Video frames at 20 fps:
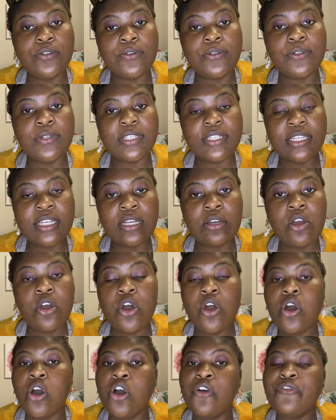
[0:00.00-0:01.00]
to sing,
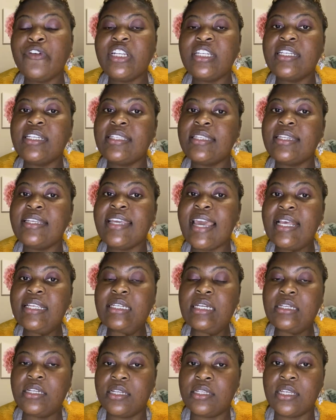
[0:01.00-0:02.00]
of which is, yes,
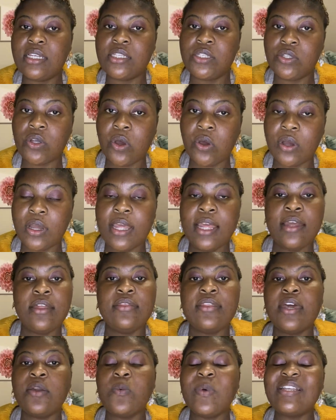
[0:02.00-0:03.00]
it is a song
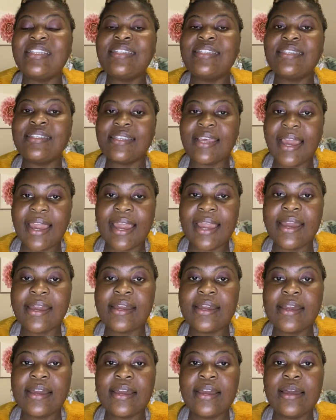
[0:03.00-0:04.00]
that was
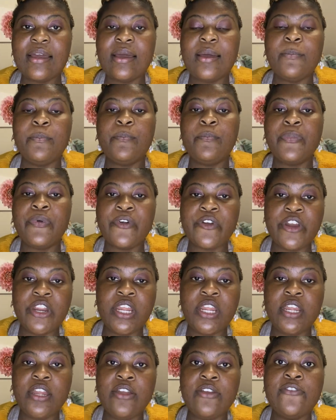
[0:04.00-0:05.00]
sang
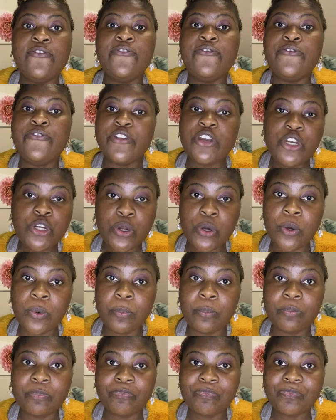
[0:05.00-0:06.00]

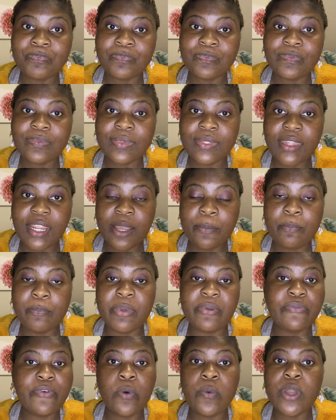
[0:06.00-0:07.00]
pre-freedom.
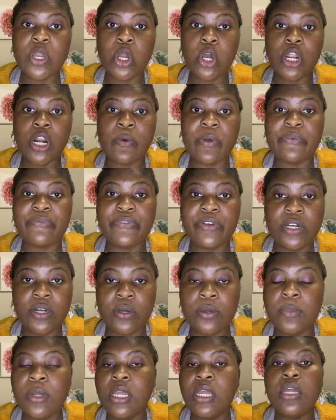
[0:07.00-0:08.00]
Before we got our
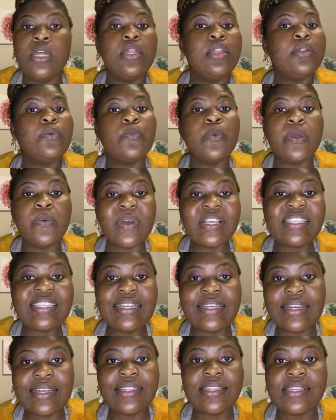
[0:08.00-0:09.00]
freedom, we were
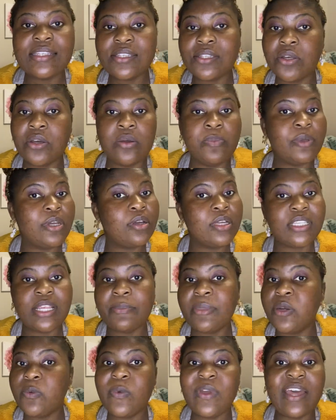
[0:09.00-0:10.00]
singing this song because, I
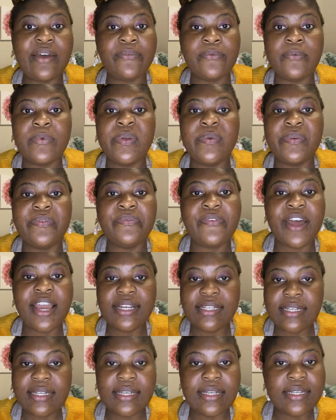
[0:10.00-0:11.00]
mean, we were
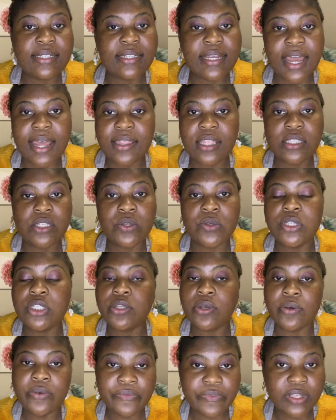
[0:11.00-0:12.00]
fighting each other, so it's
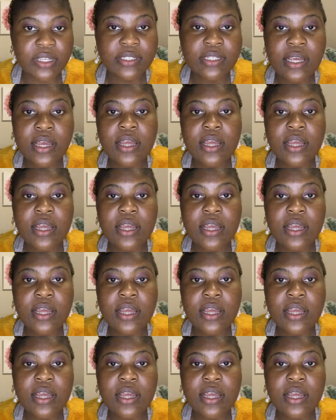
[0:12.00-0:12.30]
obvious